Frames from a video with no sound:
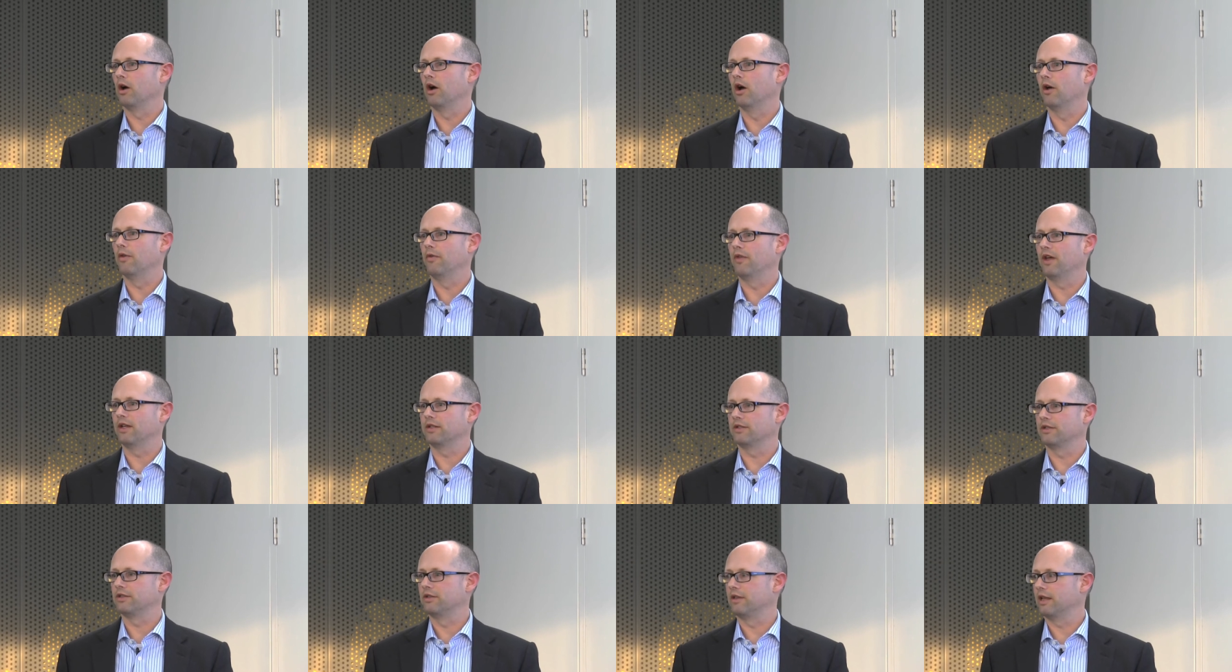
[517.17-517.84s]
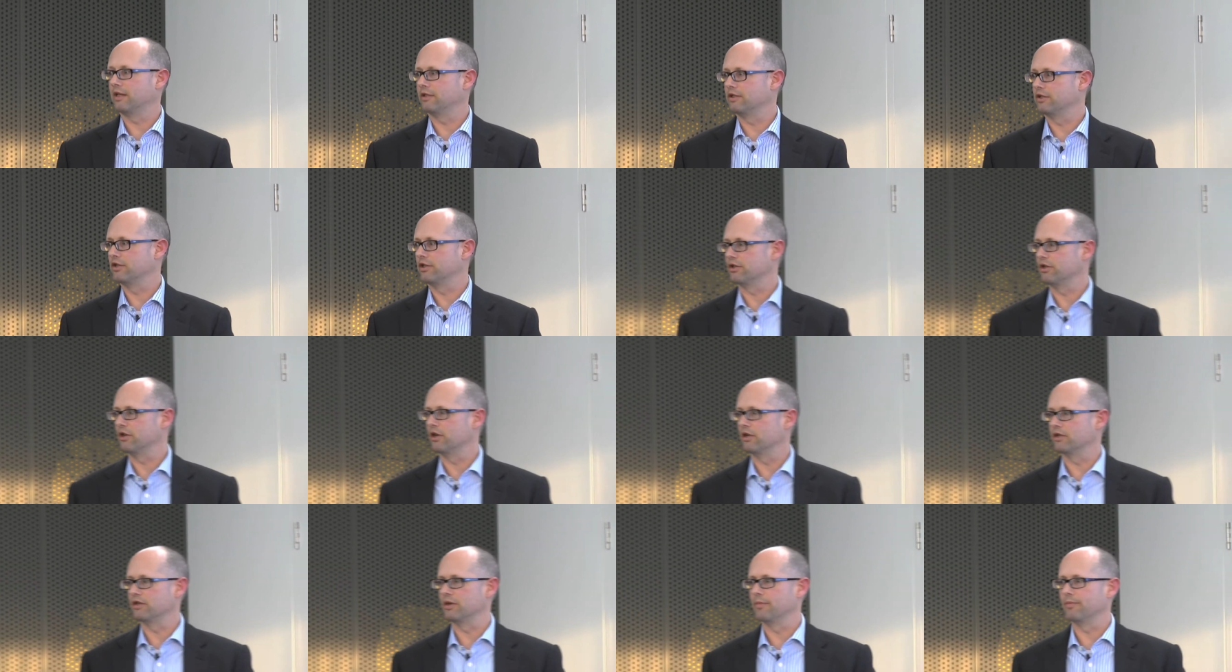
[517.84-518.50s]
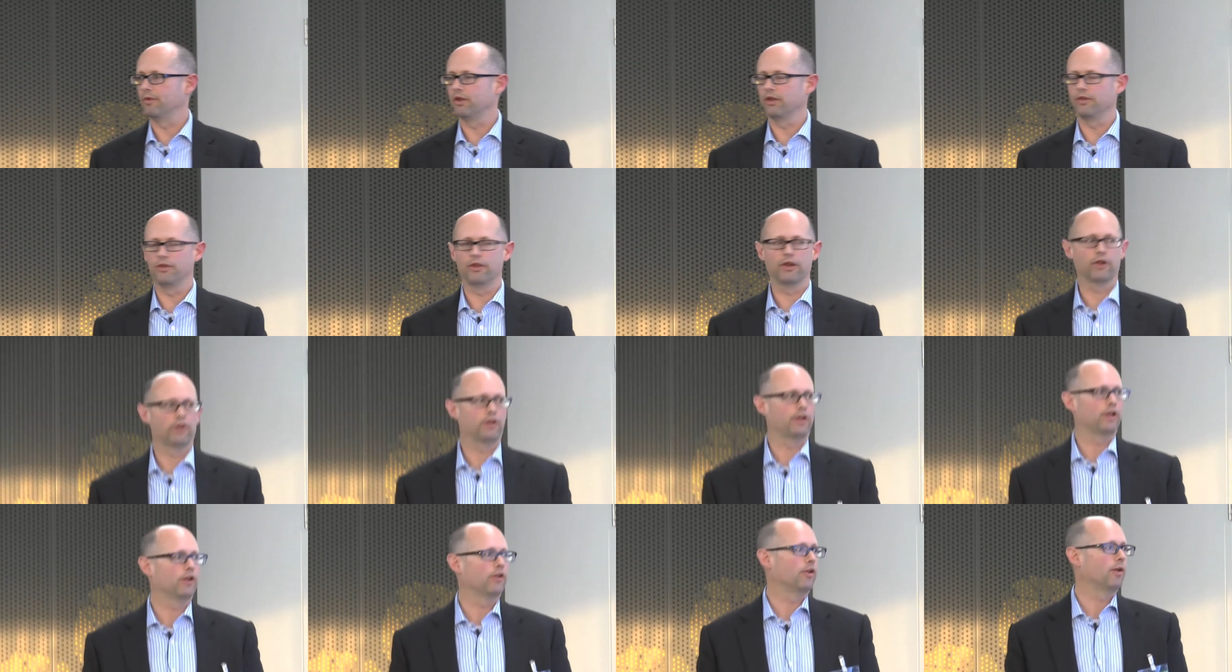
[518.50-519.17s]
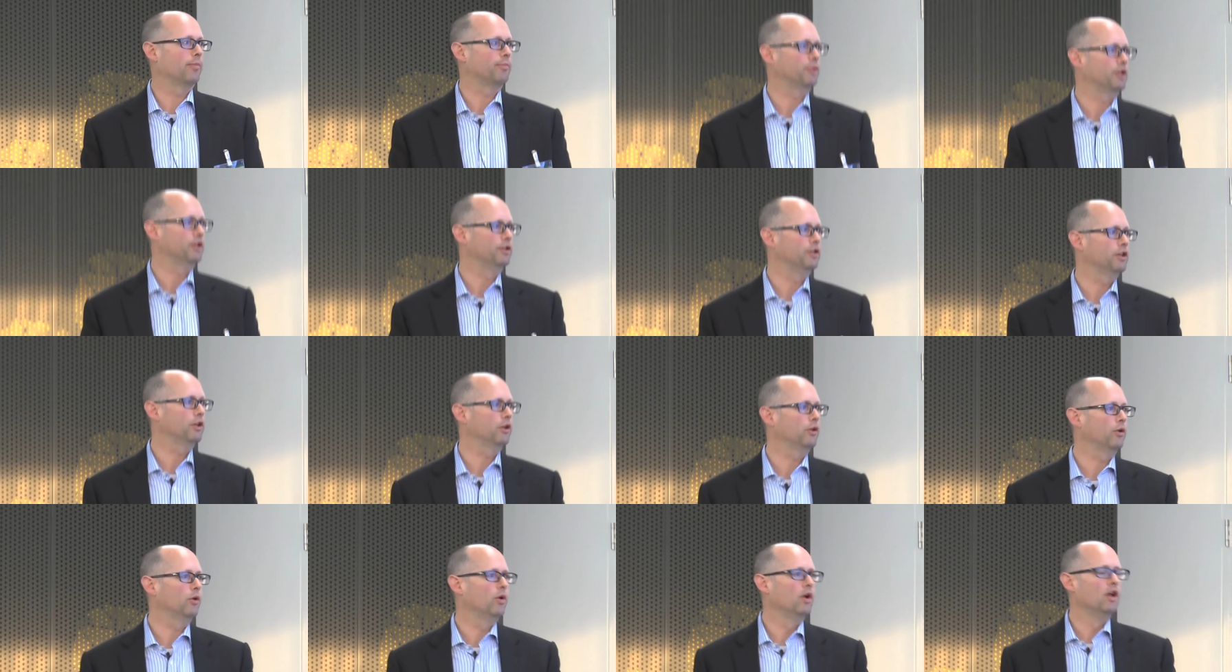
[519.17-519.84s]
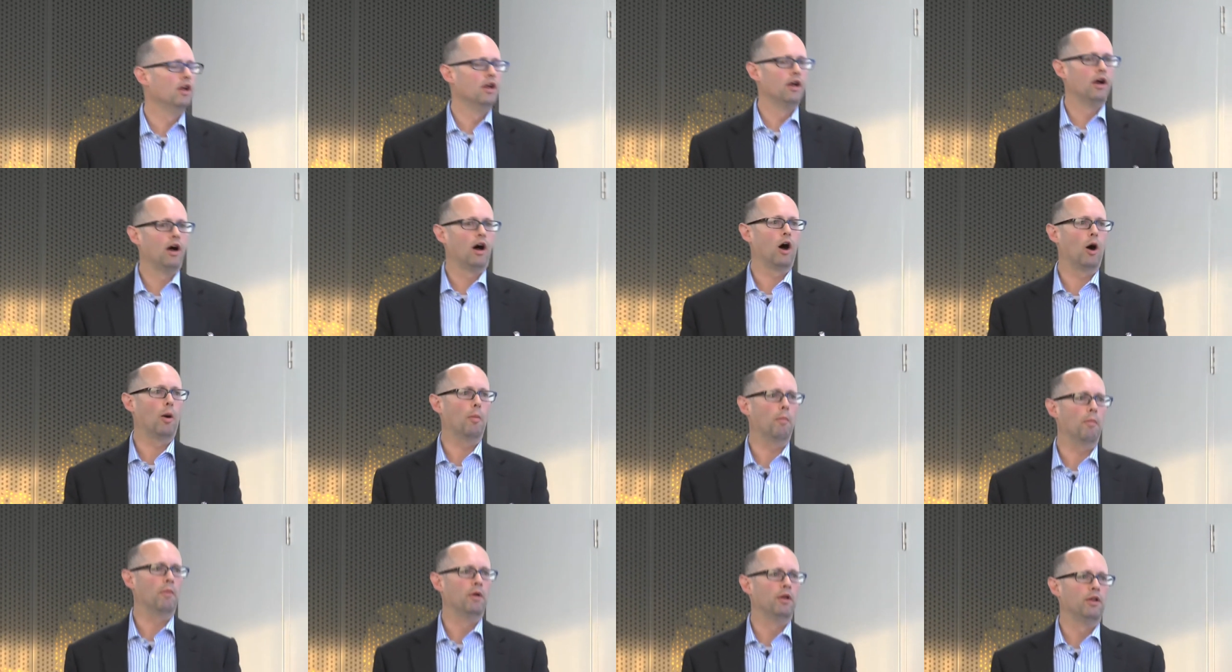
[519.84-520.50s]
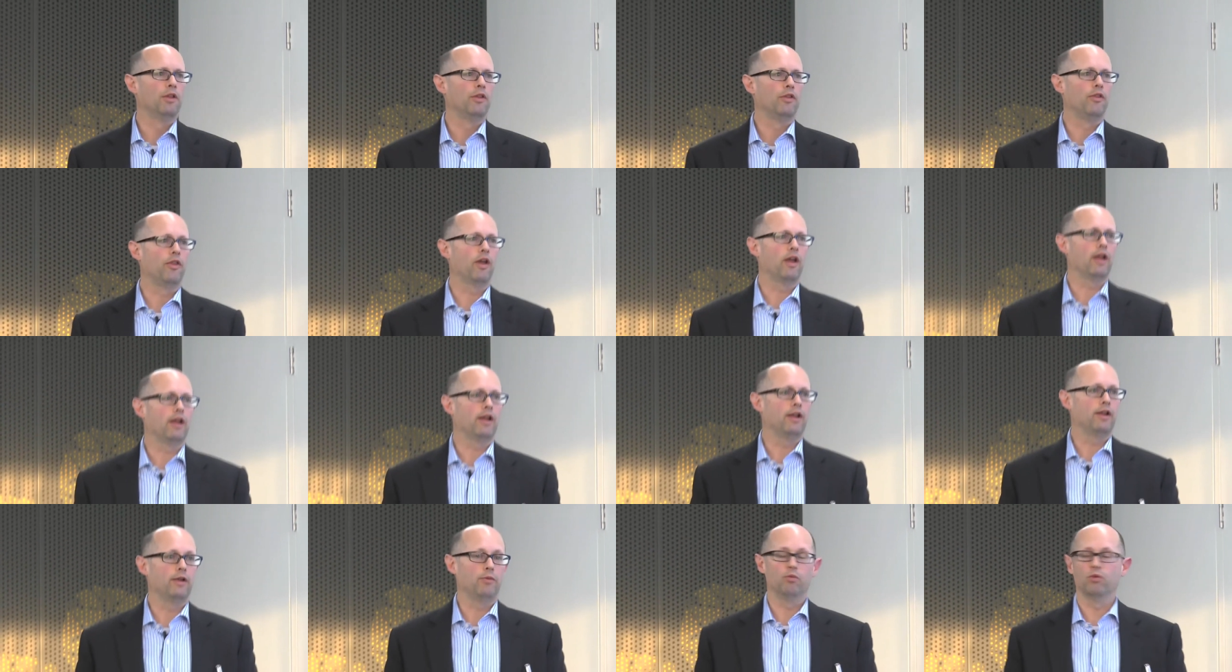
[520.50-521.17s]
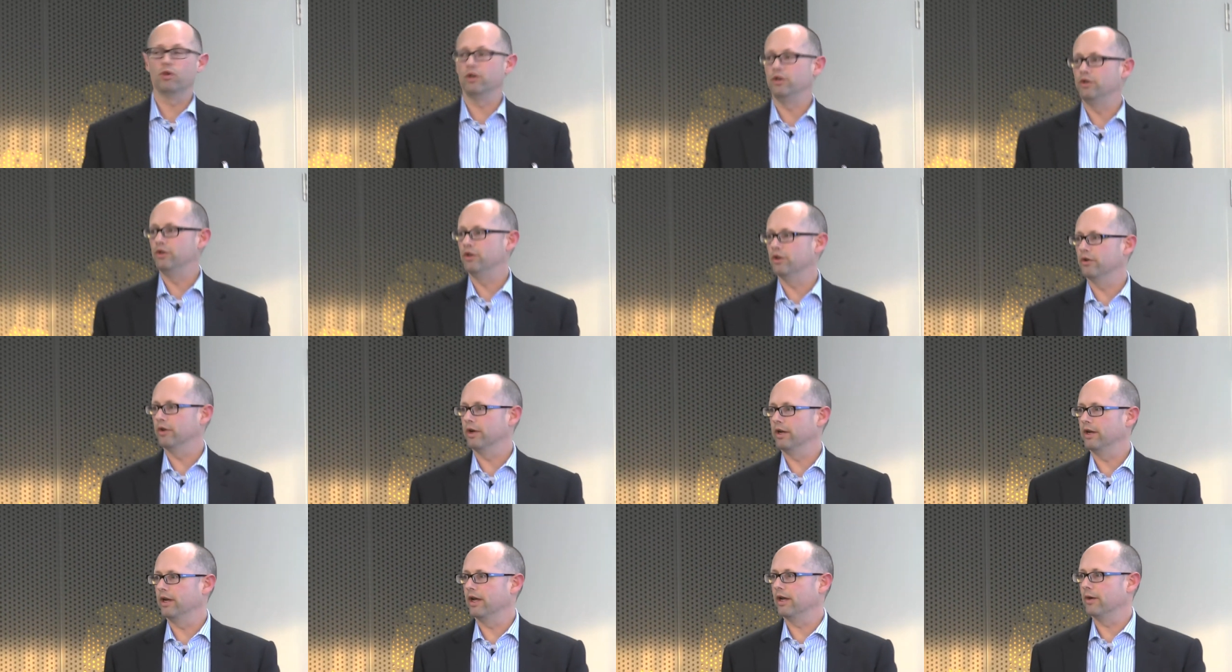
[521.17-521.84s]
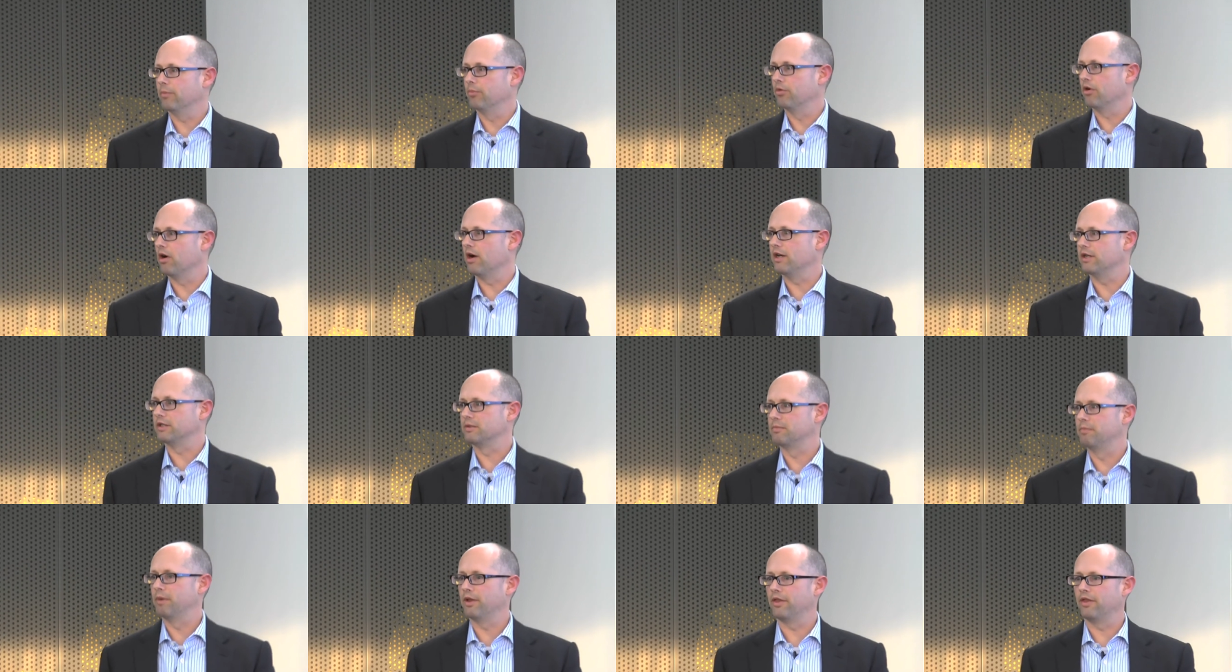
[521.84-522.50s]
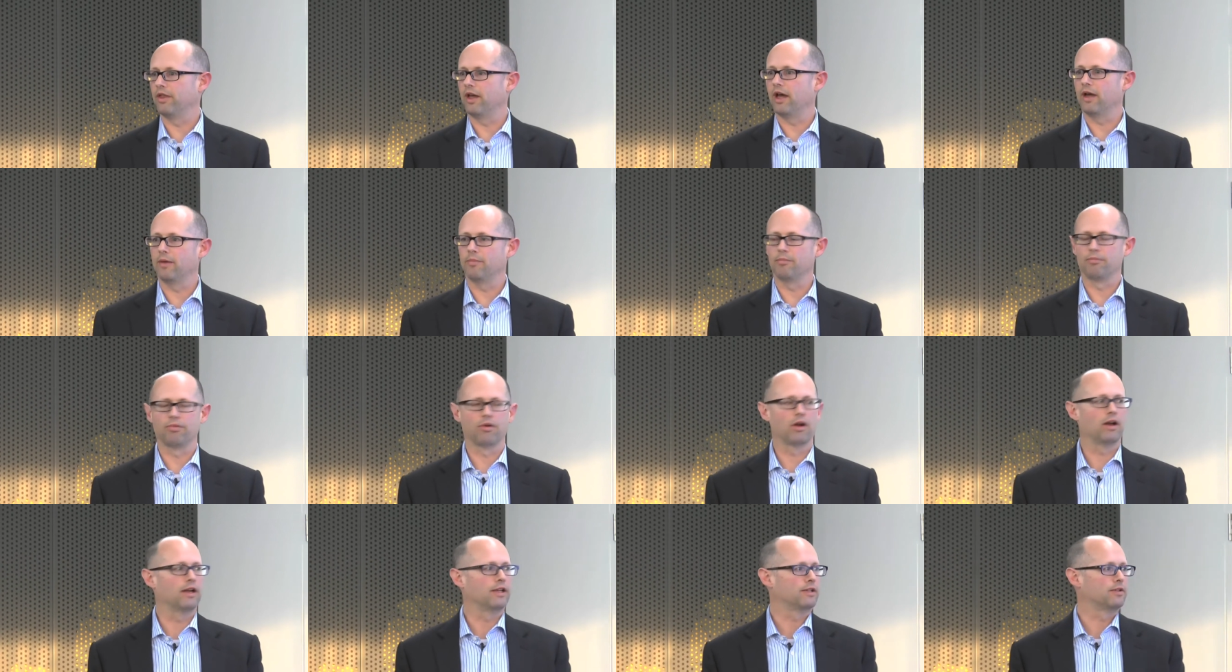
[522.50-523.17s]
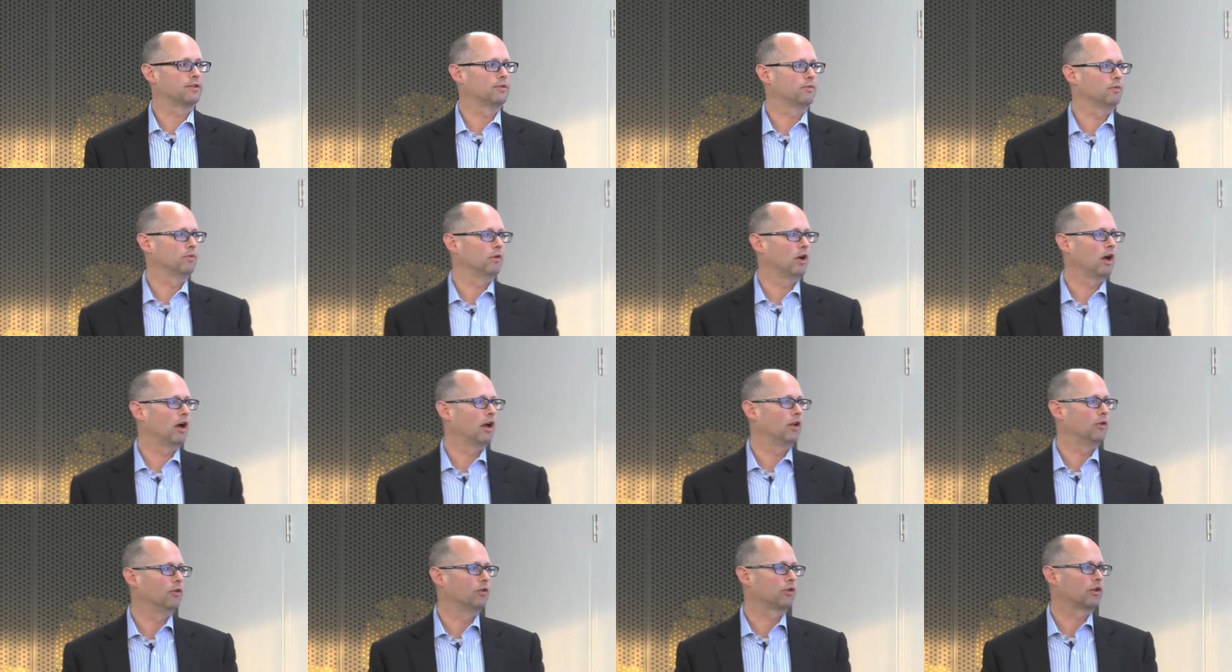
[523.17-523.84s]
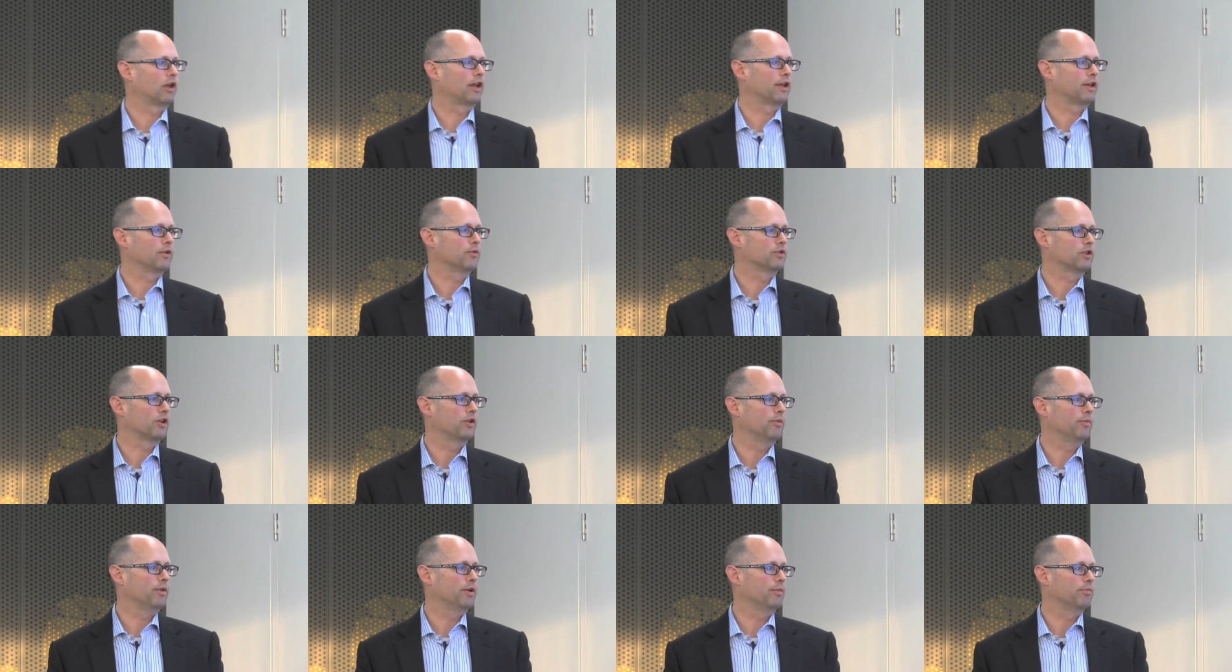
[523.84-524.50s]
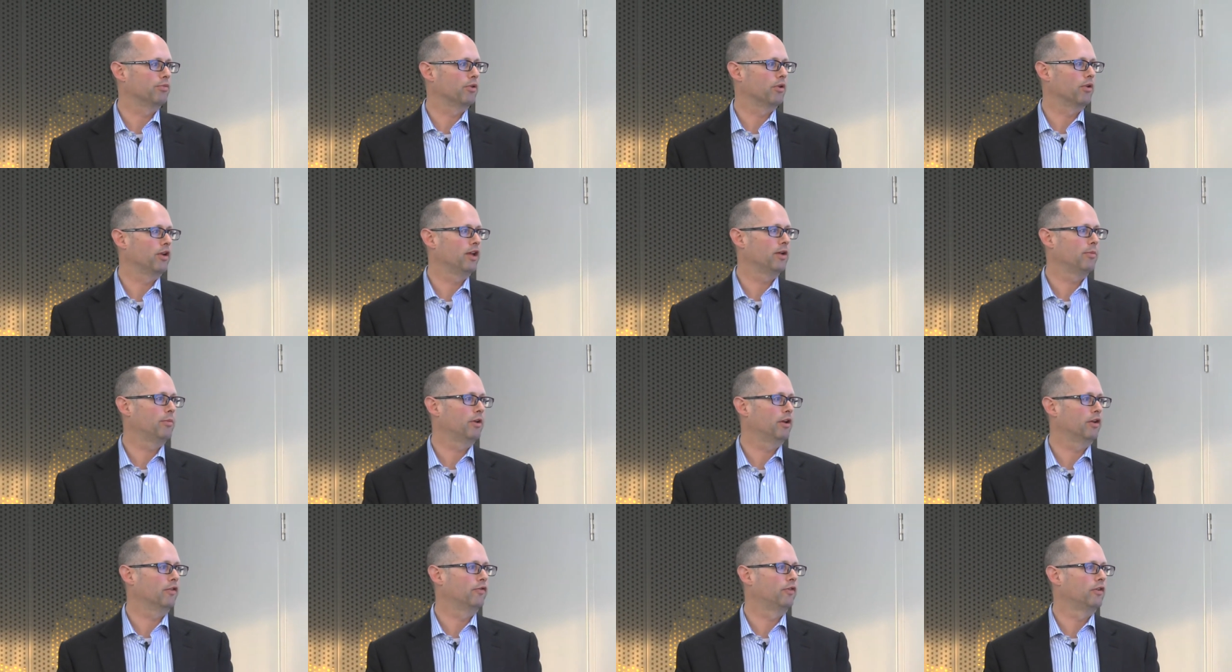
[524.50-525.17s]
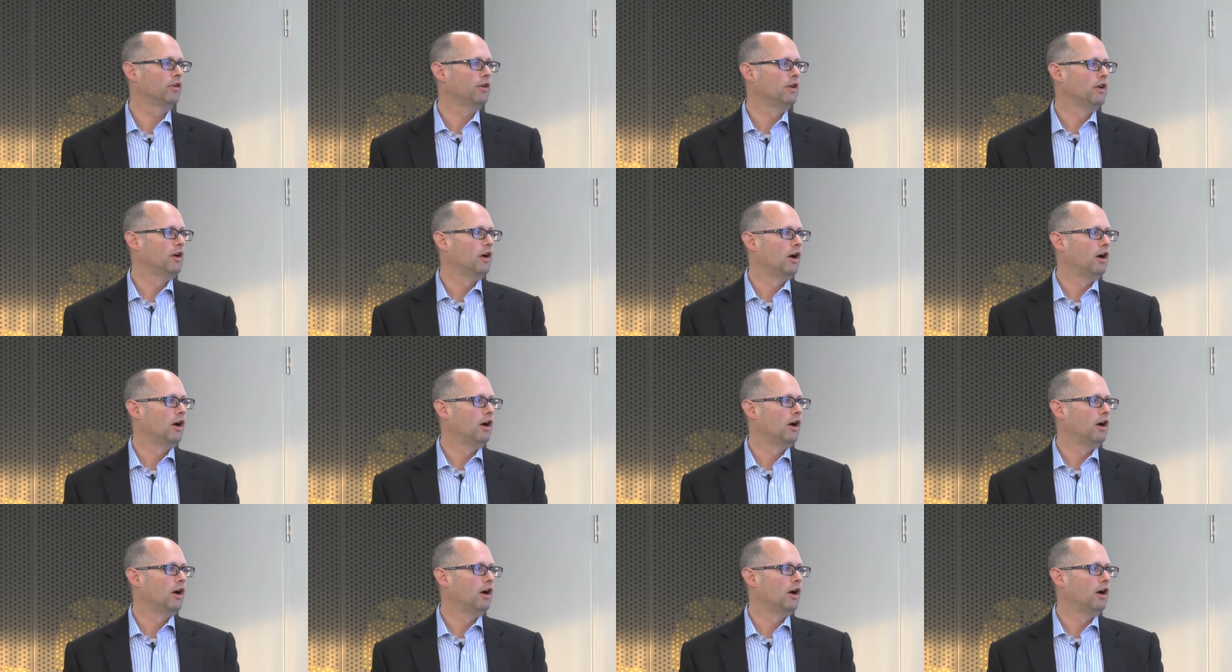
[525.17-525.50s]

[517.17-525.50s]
Uh, that's, that's just not something they're geared up to do. Um, they would do it at a price, but that price uh, looked like it was going to be prohibitive.